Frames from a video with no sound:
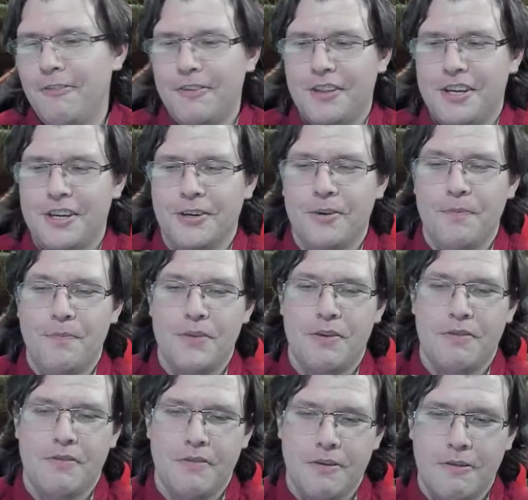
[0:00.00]
In for the Kill,
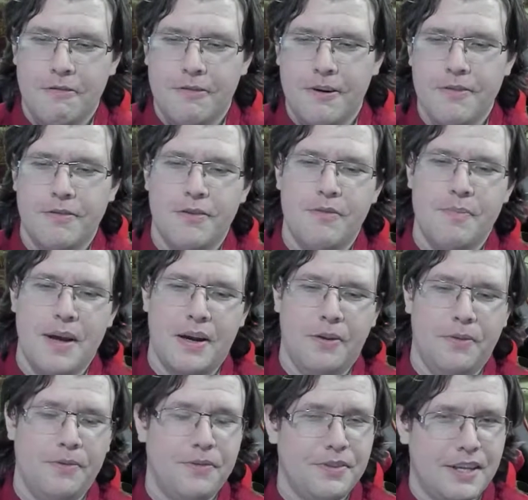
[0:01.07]
Fervor of
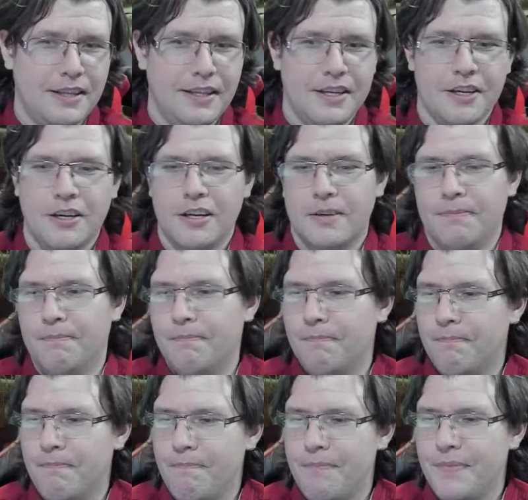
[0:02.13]
Battle, Deadly Calm.
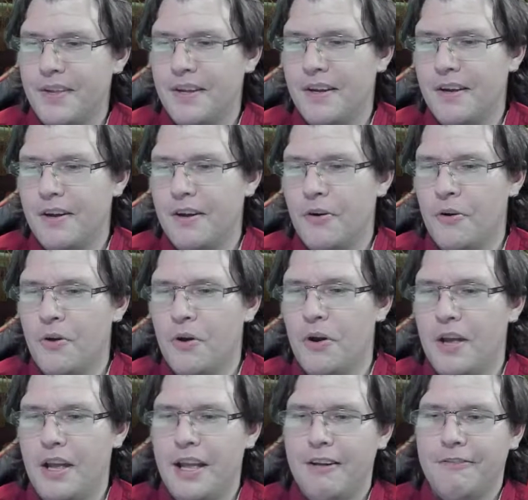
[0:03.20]

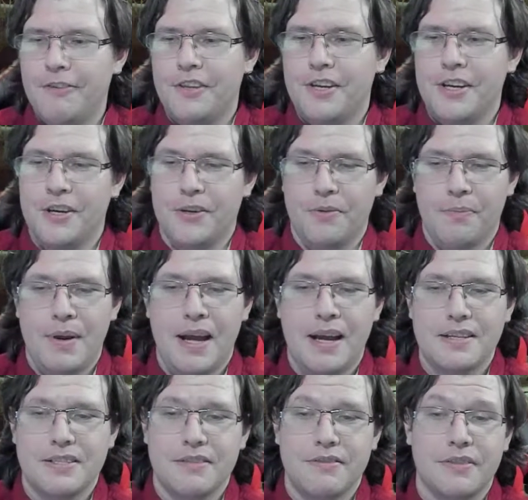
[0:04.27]
In for the Kill,
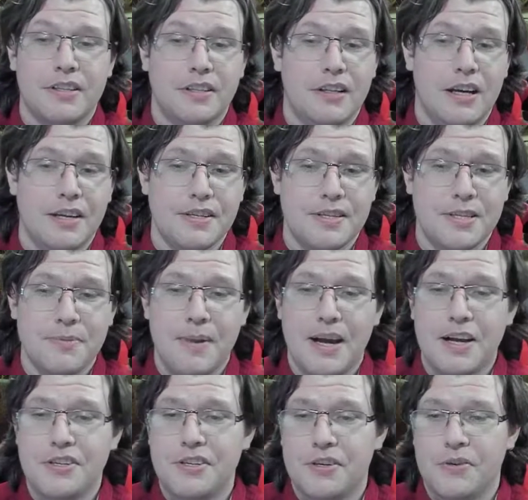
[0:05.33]
passive. Colossus
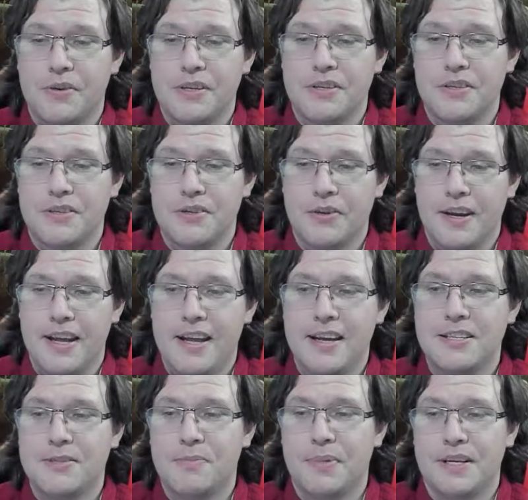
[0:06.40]
Smash increases your
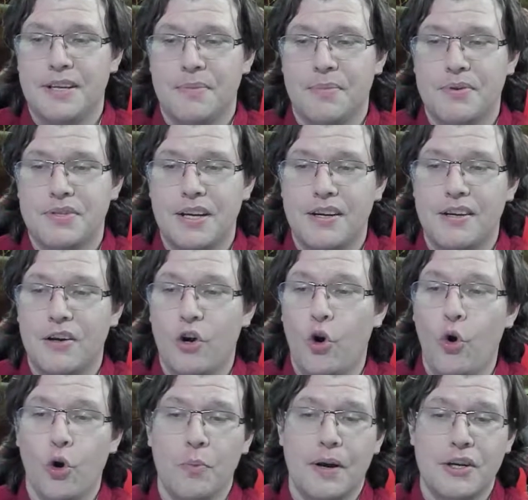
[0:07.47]
haste by 10%
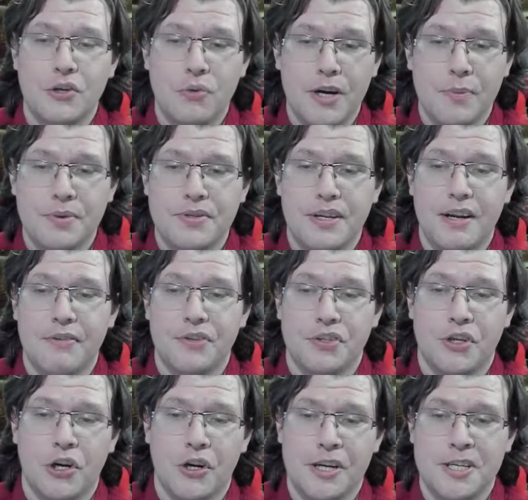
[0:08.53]
or by 20% if the
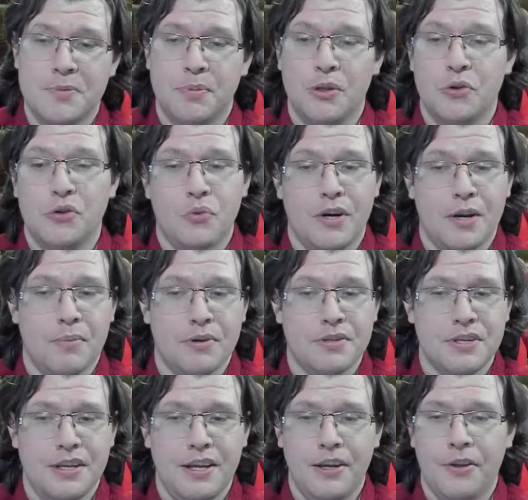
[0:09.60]
target is below
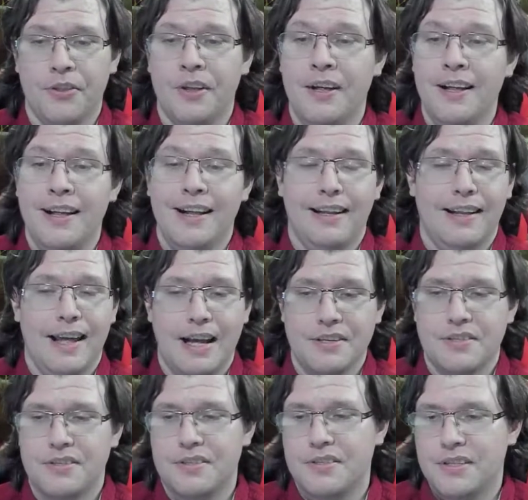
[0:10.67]
20% health.
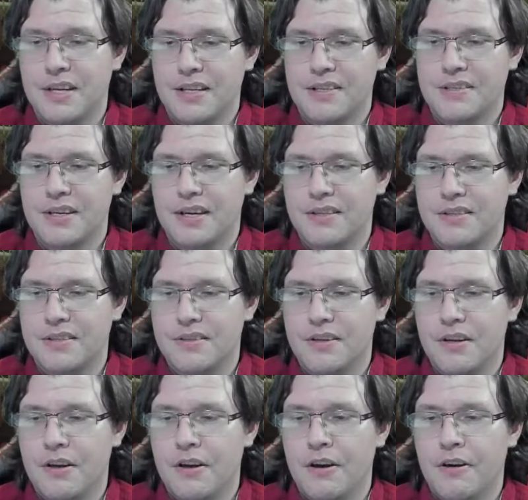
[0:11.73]
Lasts 10 seconds.
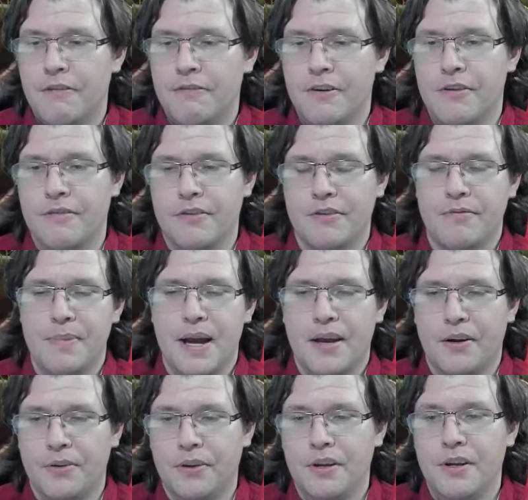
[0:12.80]
Fervor of
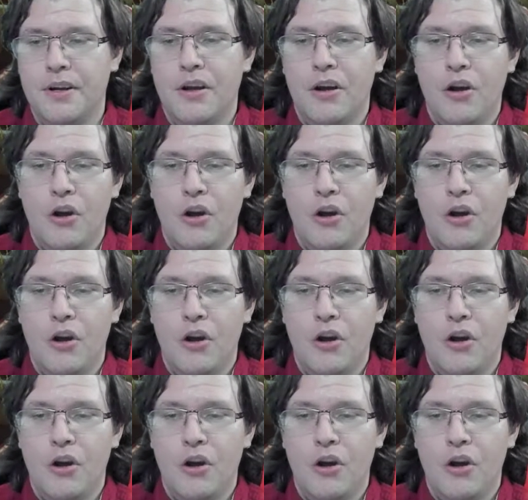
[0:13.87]
Battle.